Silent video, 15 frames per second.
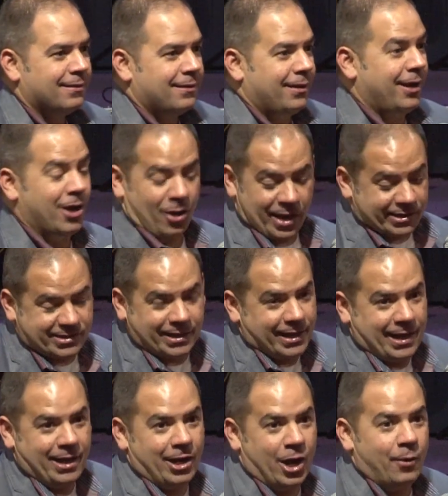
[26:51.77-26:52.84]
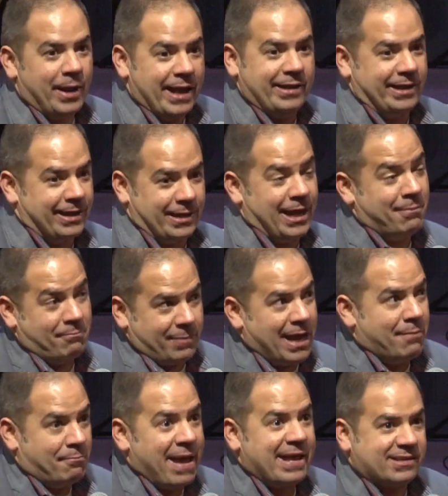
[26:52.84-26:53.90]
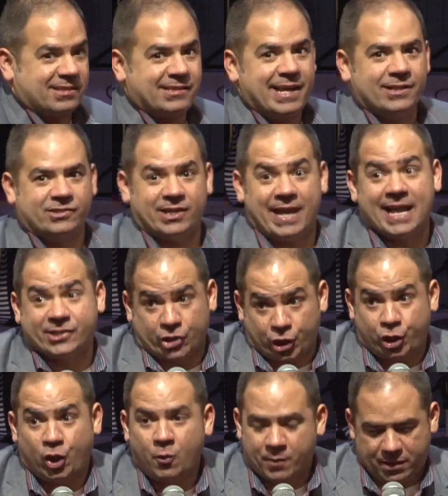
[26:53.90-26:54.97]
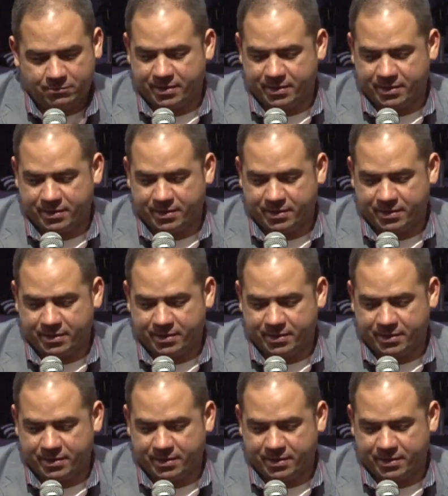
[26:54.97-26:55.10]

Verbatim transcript: You know, it's a, you know it, it, it makes sense as a human,